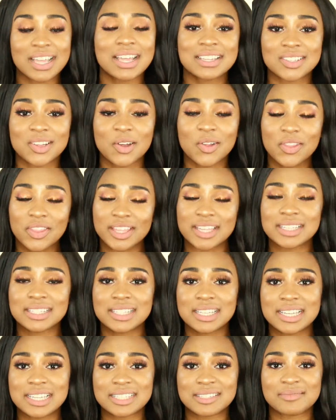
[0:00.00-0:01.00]
So
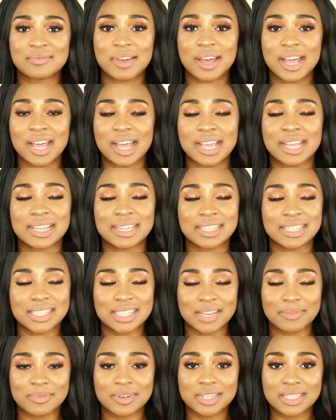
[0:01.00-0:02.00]
this is my
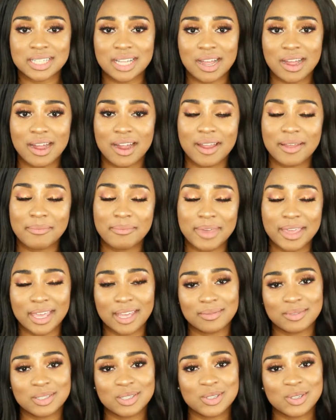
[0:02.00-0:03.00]
summertime
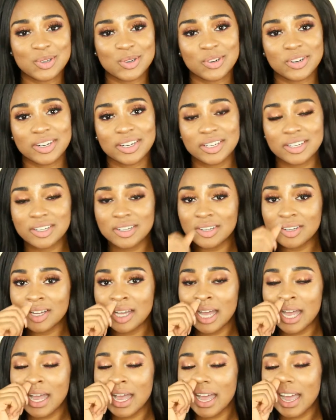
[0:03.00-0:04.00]
makeup tutorial.